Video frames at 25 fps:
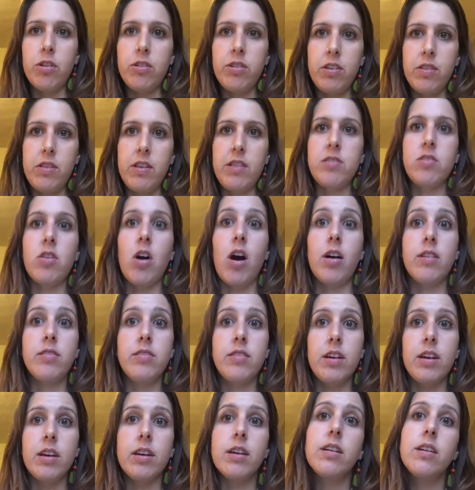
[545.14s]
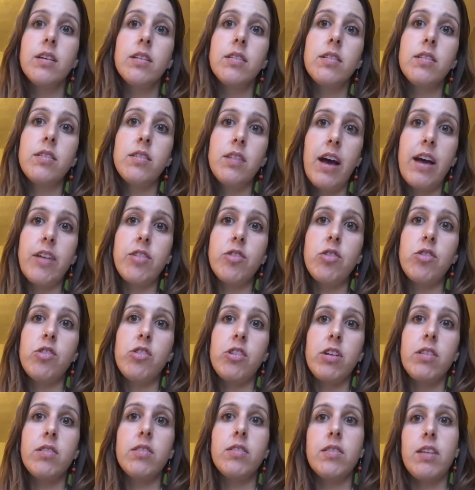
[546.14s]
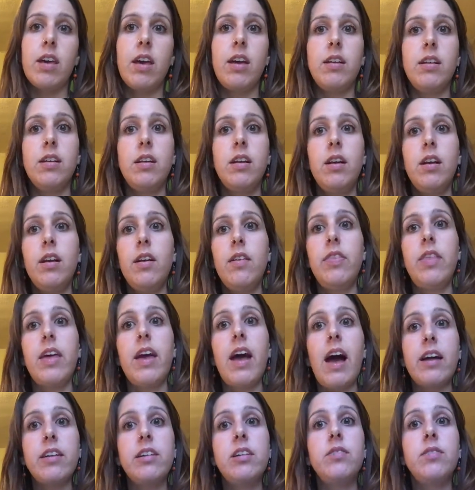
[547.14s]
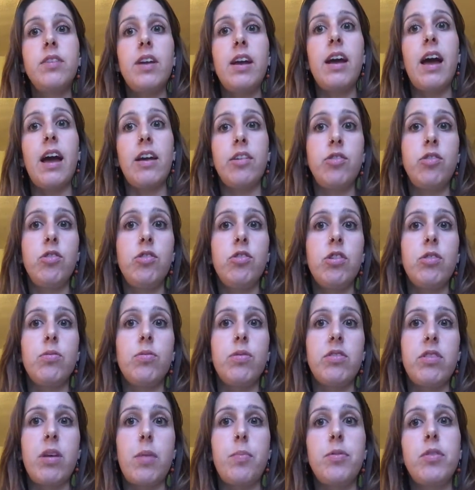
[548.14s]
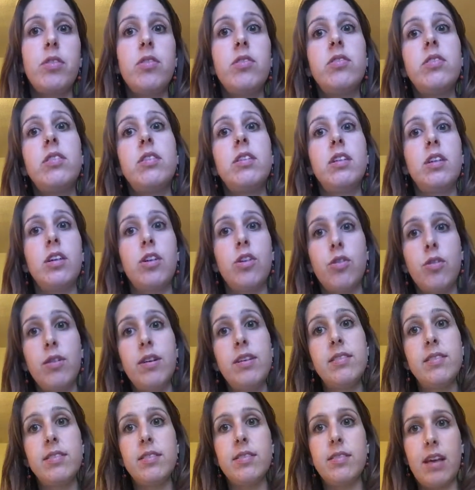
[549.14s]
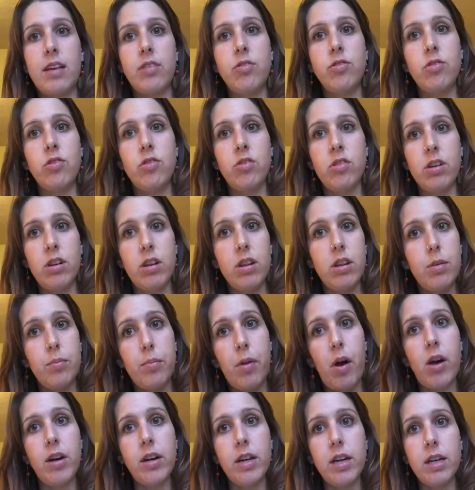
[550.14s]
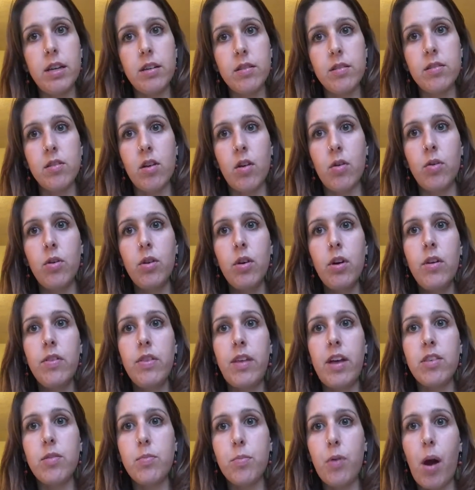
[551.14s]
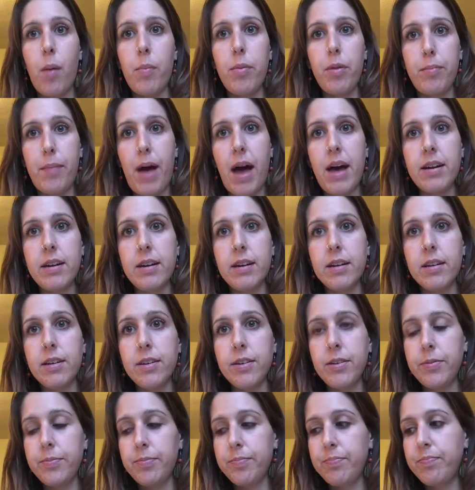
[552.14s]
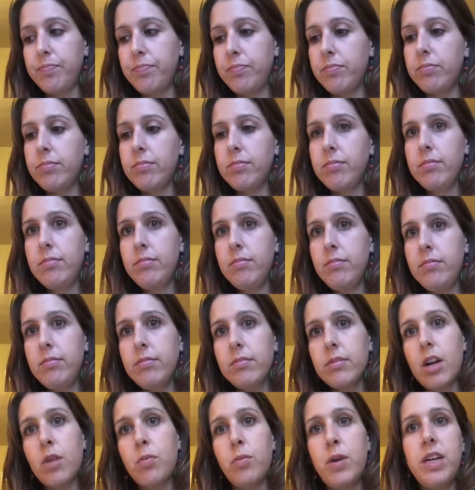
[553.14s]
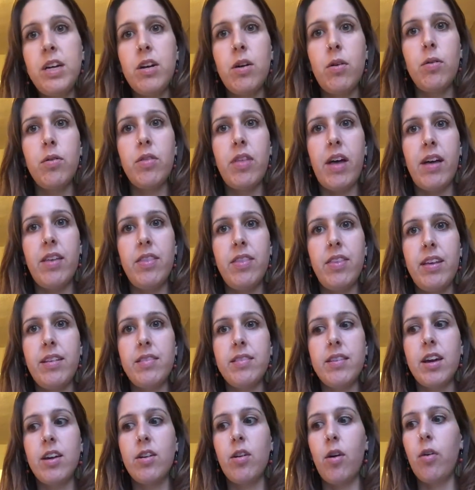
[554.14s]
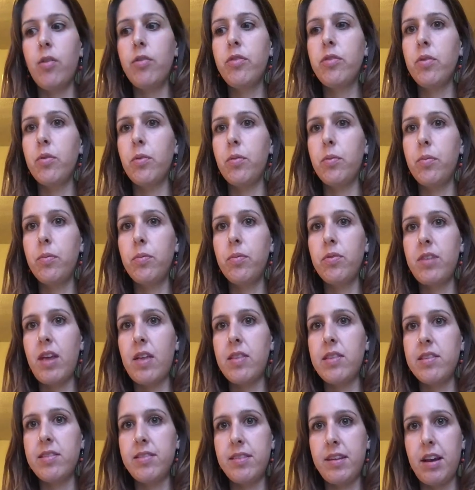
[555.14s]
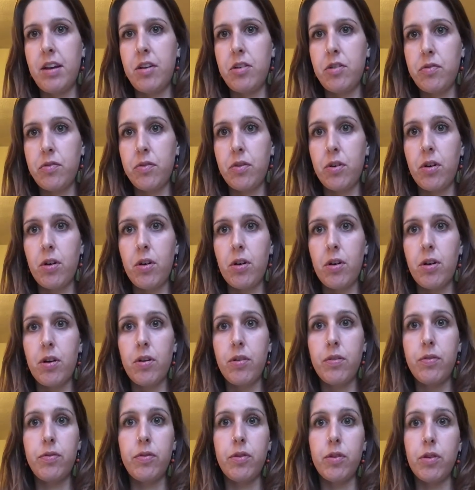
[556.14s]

to these toxic estrogens they activate estrogen receptors, and it increases estrogen in the body, and so that's problematic. And we know that these can also set the stage for